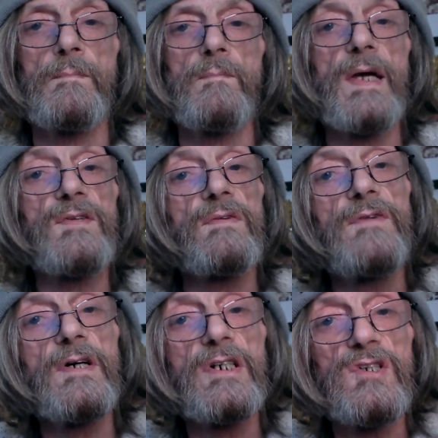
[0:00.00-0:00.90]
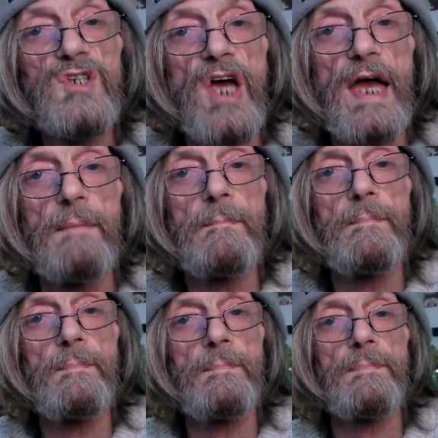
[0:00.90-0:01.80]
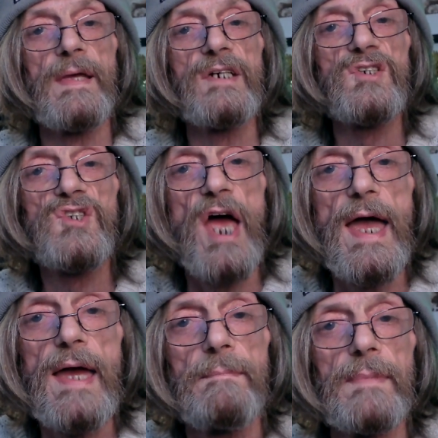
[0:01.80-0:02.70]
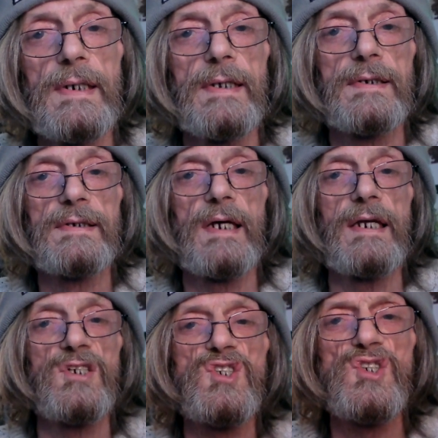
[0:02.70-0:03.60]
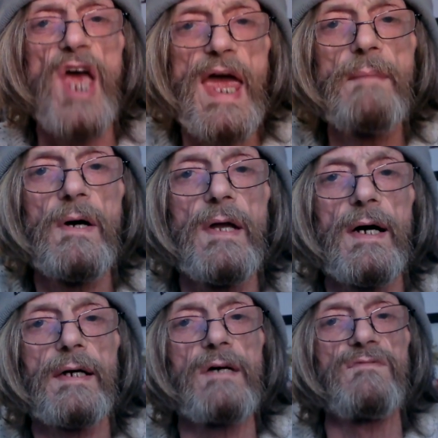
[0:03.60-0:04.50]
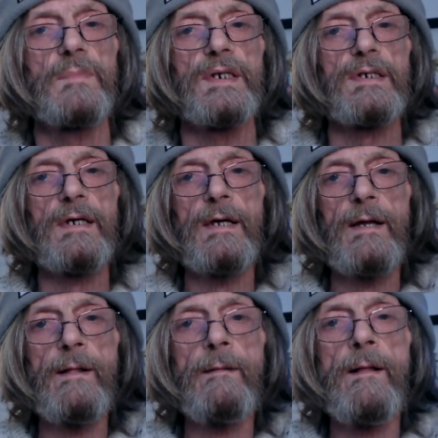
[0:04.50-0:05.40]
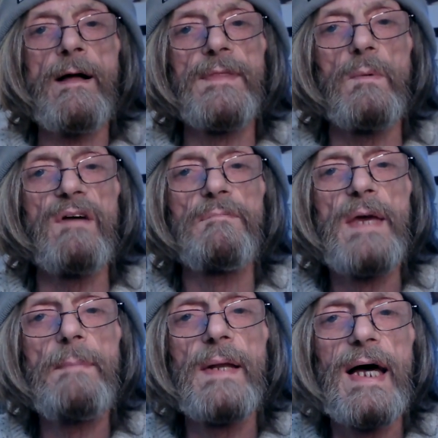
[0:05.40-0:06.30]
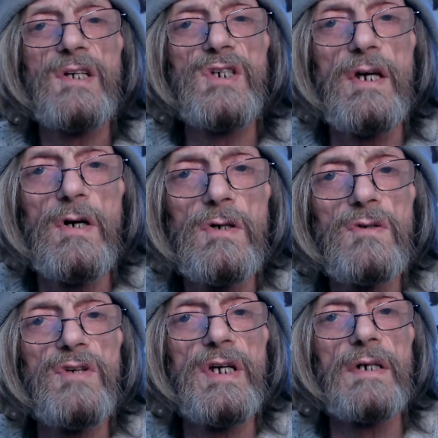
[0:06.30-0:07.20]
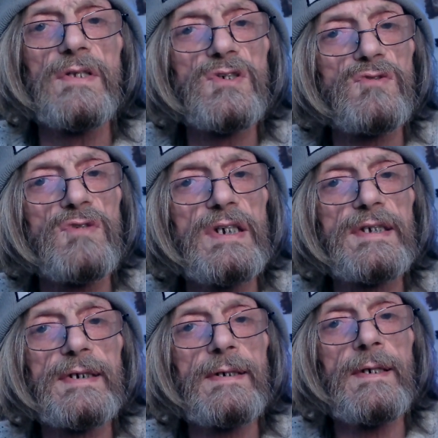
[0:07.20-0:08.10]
It's a fucking shame. A shame it is. And a shame on our government that we have people actually hungry on the streets.